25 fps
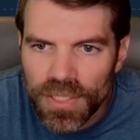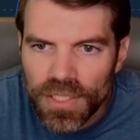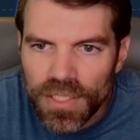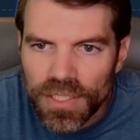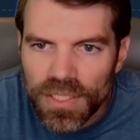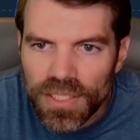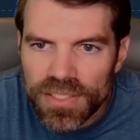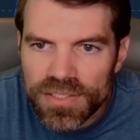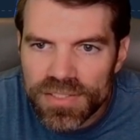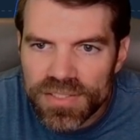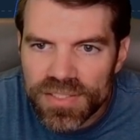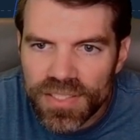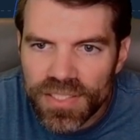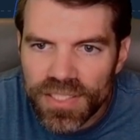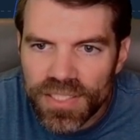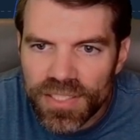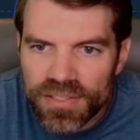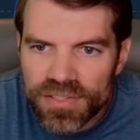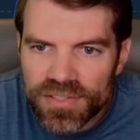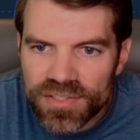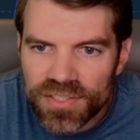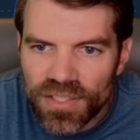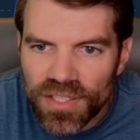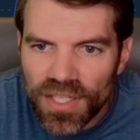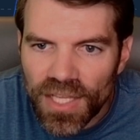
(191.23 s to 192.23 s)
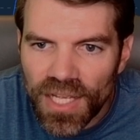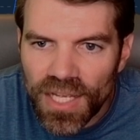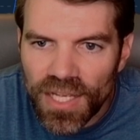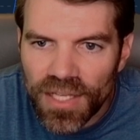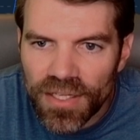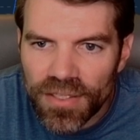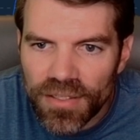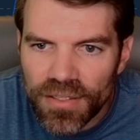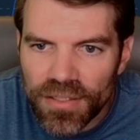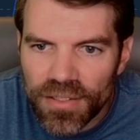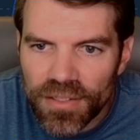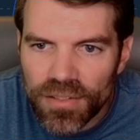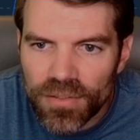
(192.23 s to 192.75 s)
Let's see here.
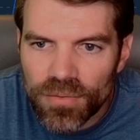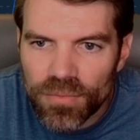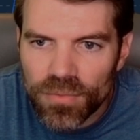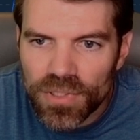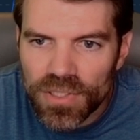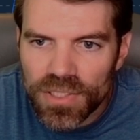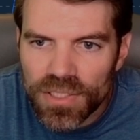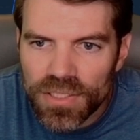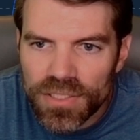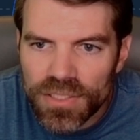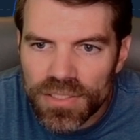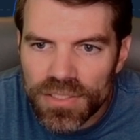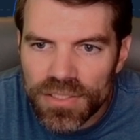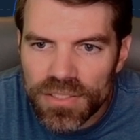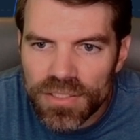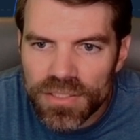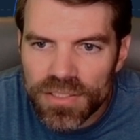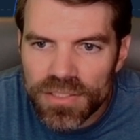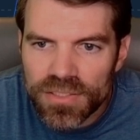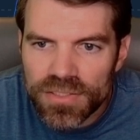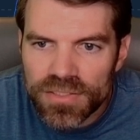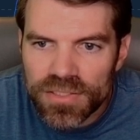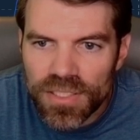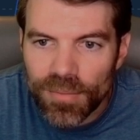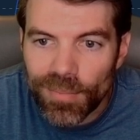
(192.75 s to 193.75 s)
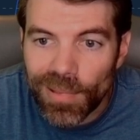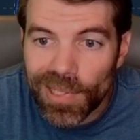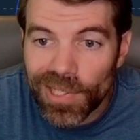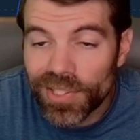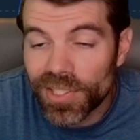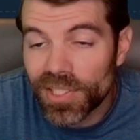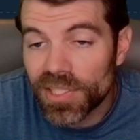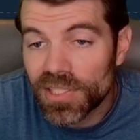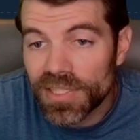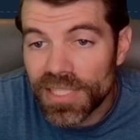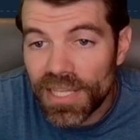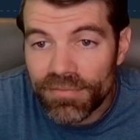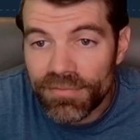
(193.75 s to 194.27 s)
Solana was about an
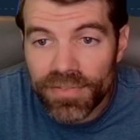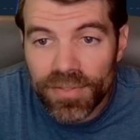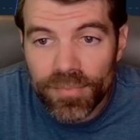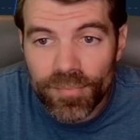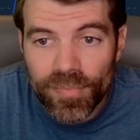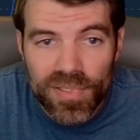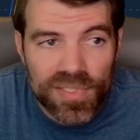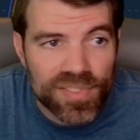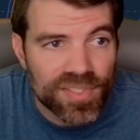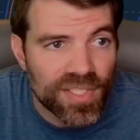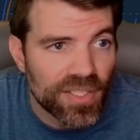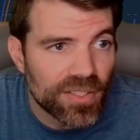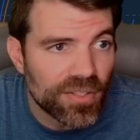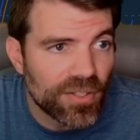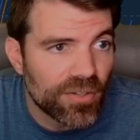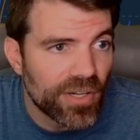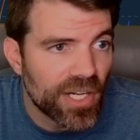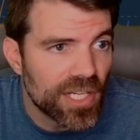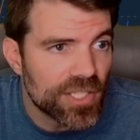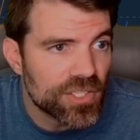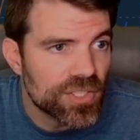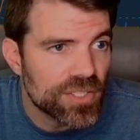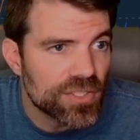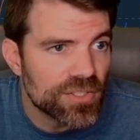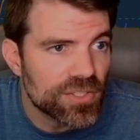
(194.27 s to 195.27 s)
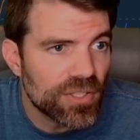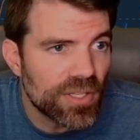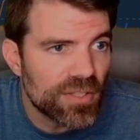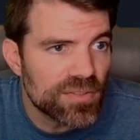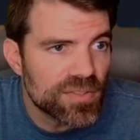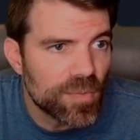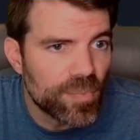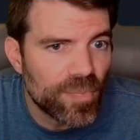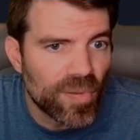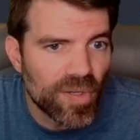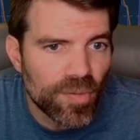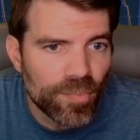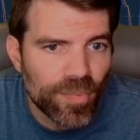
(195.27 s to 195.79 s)
11% correction. So that was a
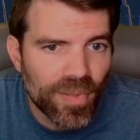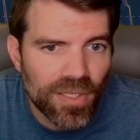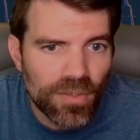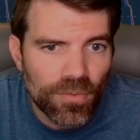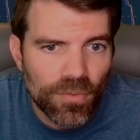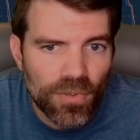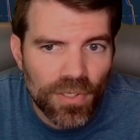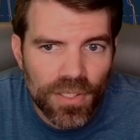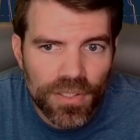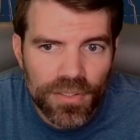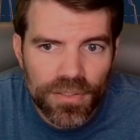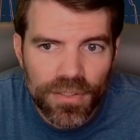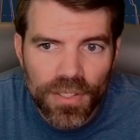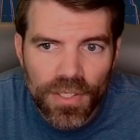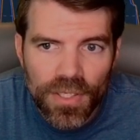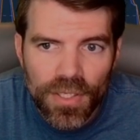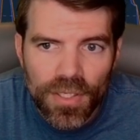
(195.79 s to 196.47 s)
pretty big one.